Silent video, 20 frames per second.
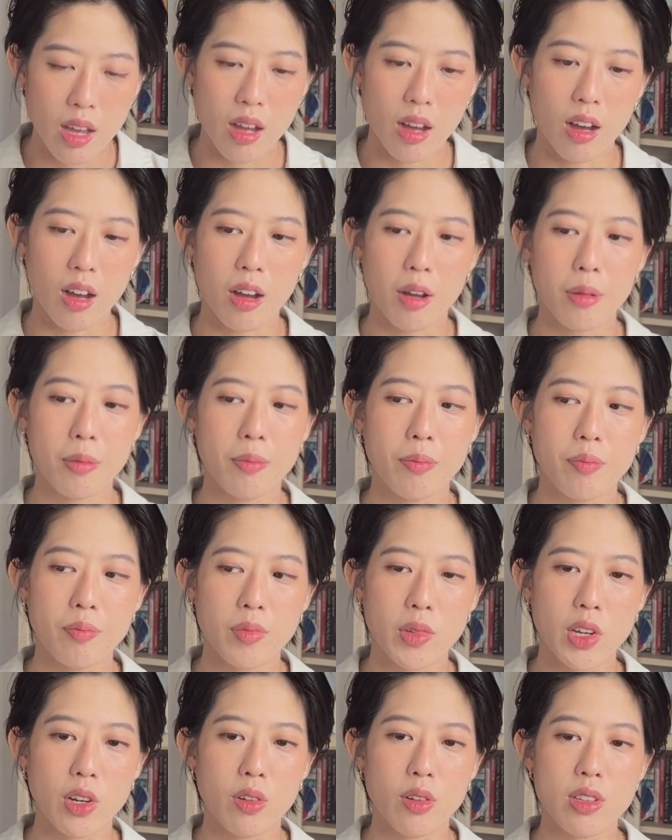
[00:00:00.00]

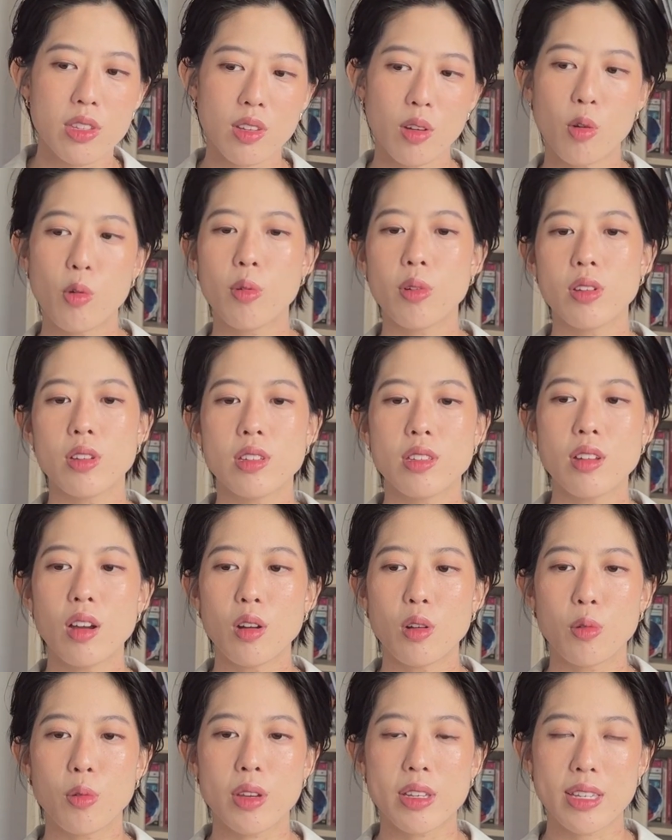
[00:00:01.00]
it's not
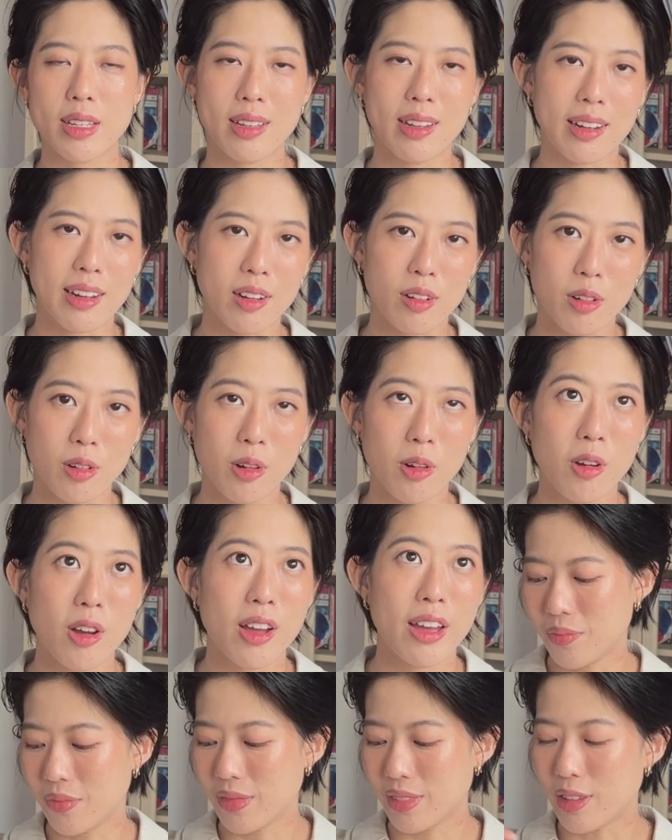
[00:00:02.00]
always clinical.
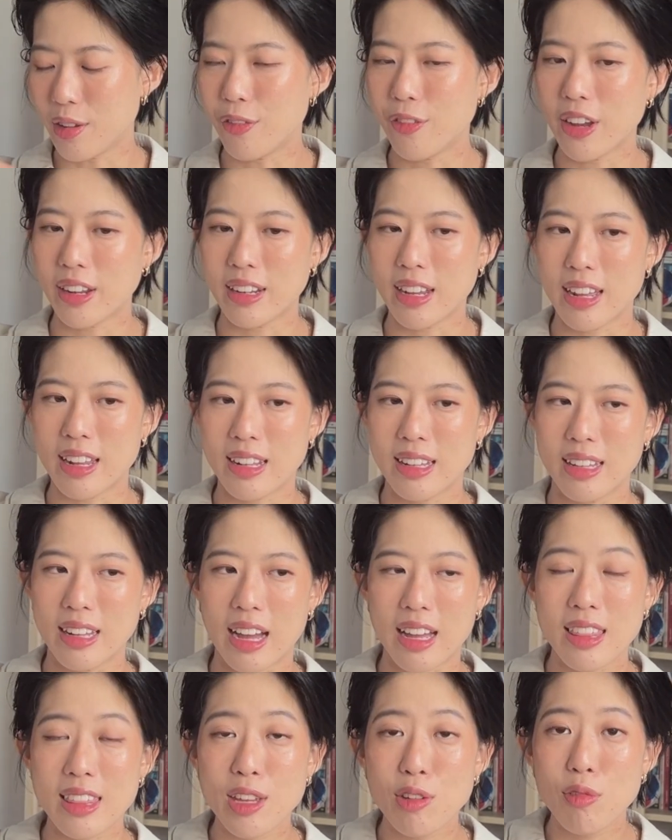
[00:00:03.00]
The fact that
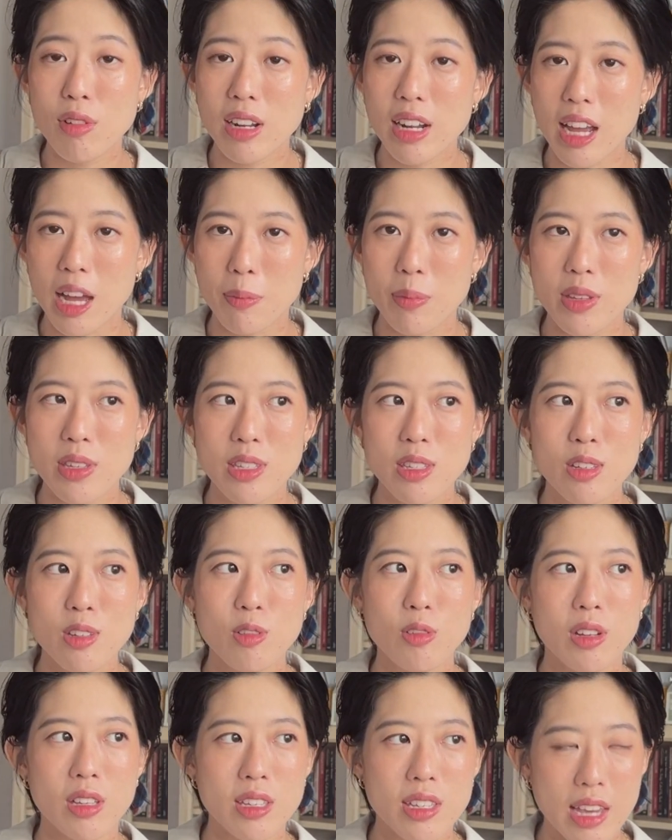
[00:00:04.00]
nothing really happens to
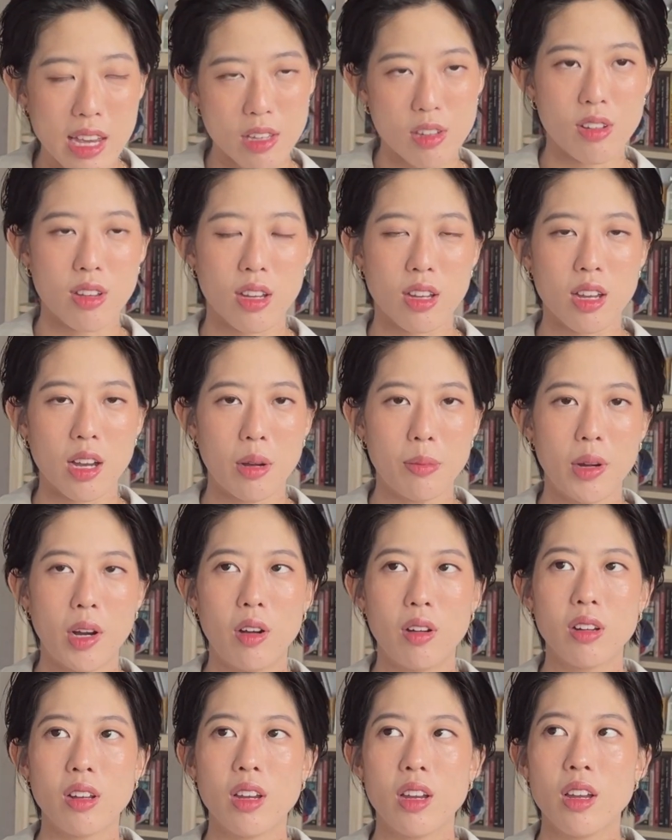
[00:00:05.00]
you and yet you can come
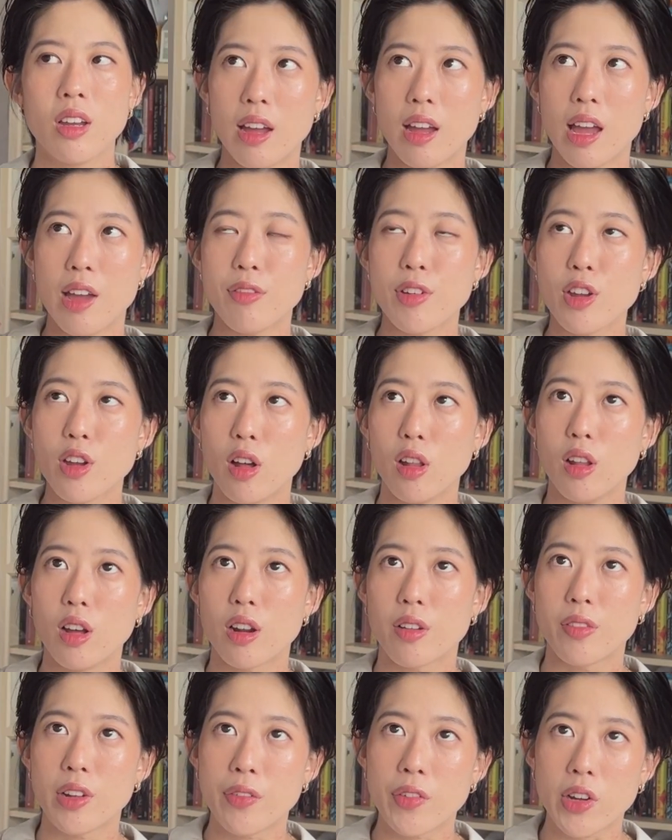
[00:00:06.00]
out having a lot
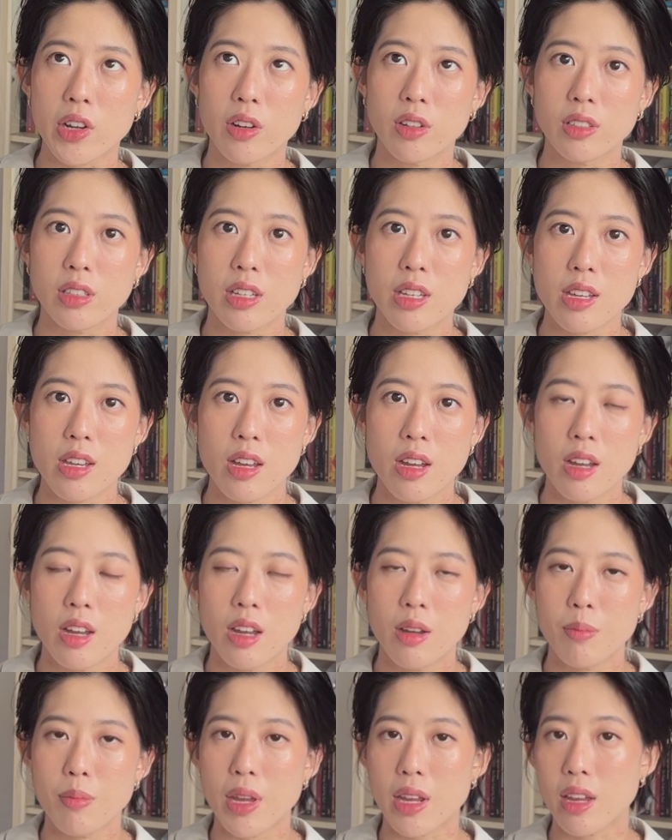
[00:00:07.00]
of difficulty
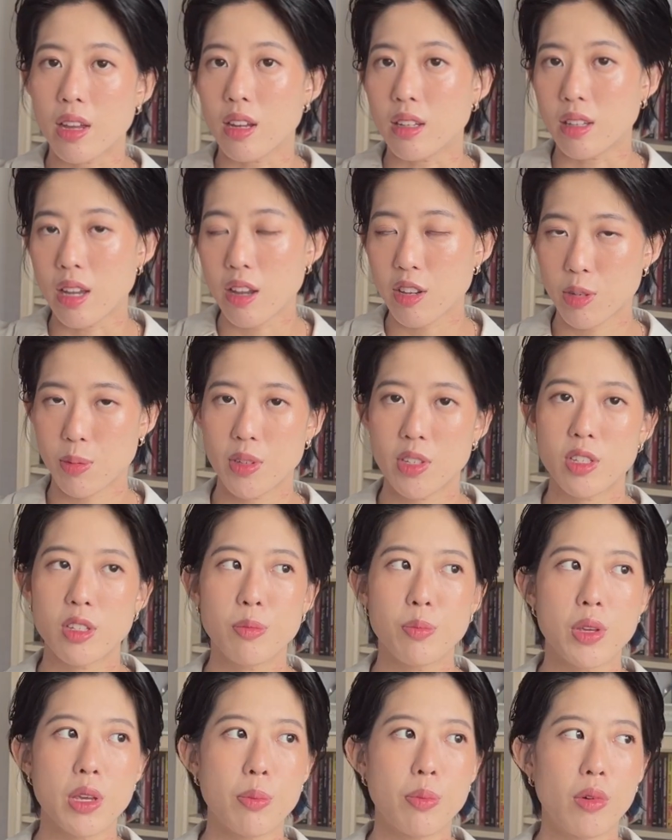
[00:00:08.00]
making attachments to
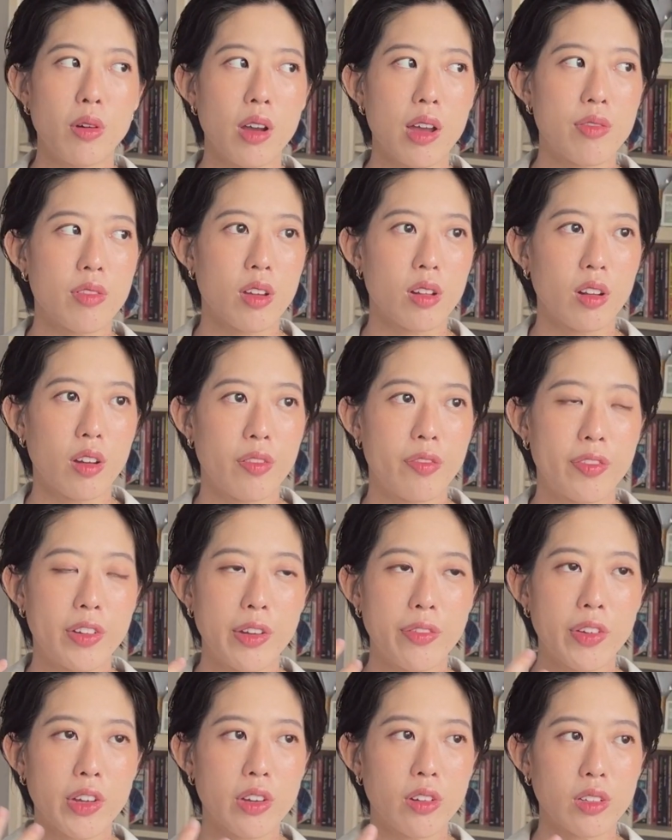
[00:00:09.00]
people, having a lot of
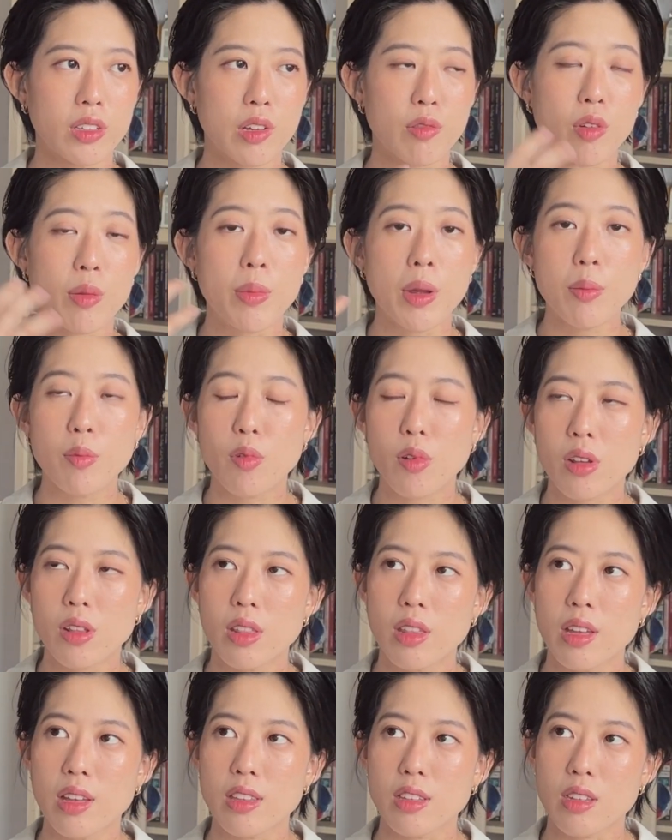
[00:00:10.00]
difficulty remembering
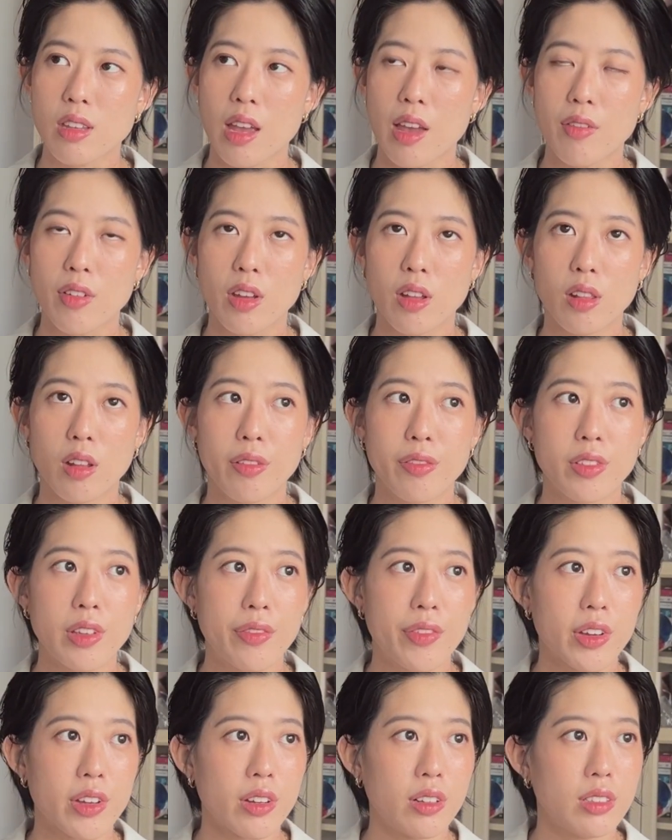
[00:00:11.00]
things, having a lot of
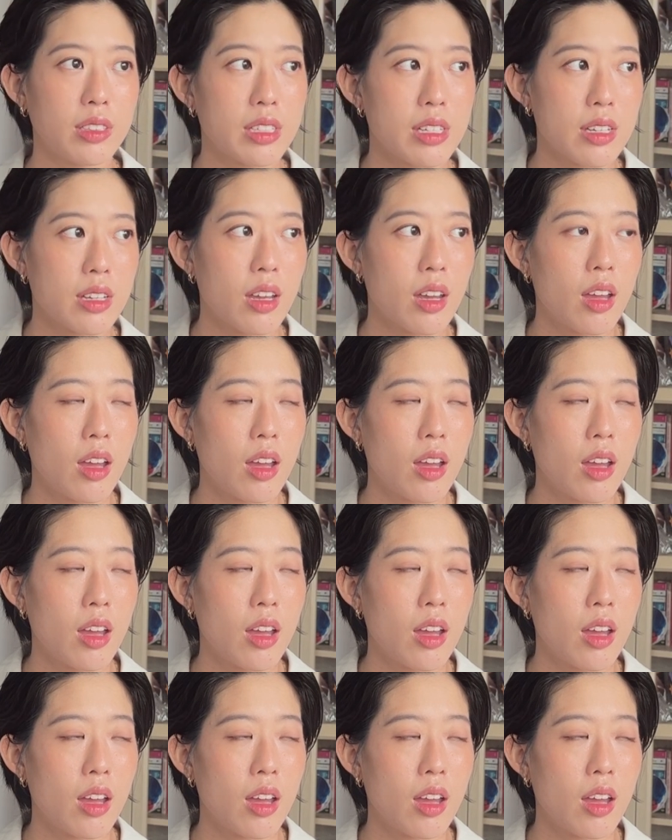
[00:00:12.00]
difficulty